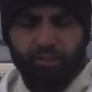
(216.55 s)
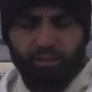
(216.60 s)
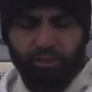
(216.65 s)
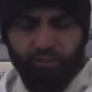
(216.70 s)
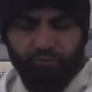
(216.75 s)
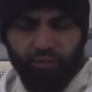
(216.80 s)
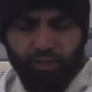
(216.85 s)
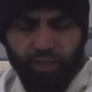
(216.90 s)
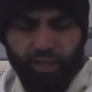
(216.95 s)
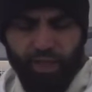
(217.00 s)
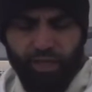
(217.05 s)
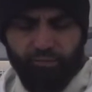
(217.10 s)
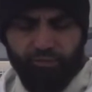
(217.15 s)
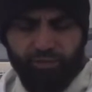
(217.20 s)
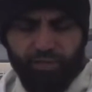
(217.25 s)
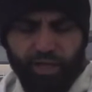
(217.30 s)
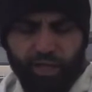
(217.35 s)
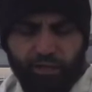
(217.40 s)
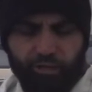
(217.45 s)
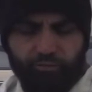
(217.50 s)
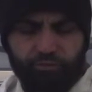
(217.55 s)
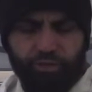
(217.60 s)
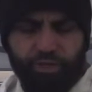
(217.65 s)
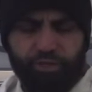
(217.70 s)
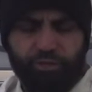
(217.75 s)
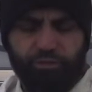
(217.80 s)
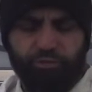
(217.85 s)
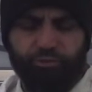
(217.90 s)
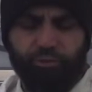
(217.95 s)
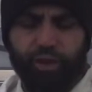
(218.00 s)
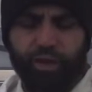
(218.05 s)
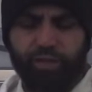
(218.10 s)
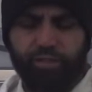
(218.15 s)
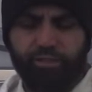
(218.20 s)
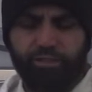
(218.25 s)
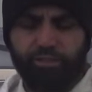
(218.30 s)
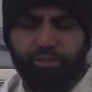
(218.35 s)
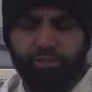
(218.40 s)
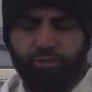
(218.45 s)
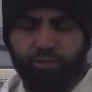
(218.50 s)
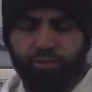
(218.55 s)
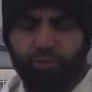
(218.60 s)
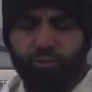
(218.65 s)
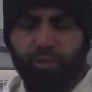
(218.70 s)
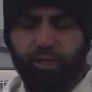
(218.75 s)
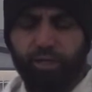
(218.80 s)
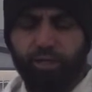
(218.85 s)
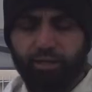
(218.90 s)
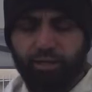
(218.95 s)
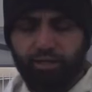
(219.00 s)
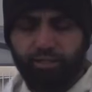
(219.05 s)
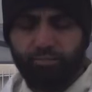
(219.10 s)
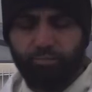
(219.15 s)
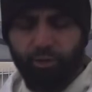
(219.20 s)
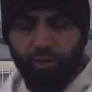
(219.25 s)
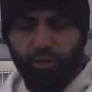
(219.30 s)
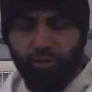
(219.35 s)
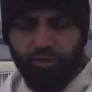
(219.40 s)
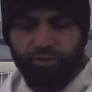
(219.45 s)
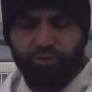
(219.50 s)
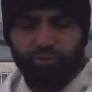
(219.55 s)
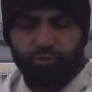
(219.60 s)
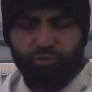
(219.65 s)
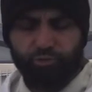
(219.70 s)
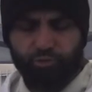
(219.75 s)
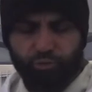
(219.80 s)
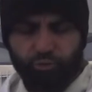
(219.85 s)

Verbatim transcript: live the lifestyle of Jesus Christ so we can experience